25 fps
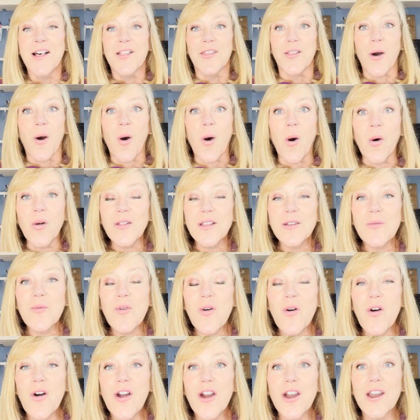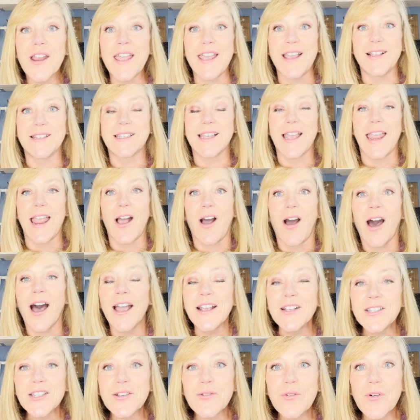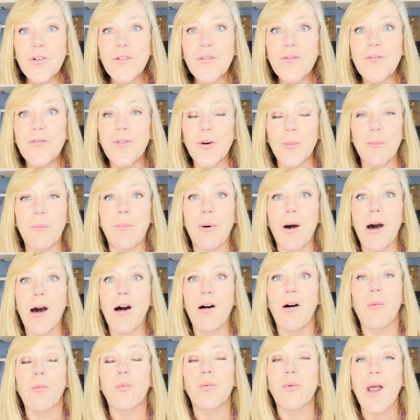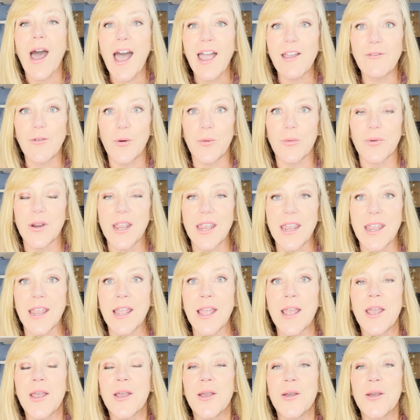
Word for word: The Holy War is a high school football rivalry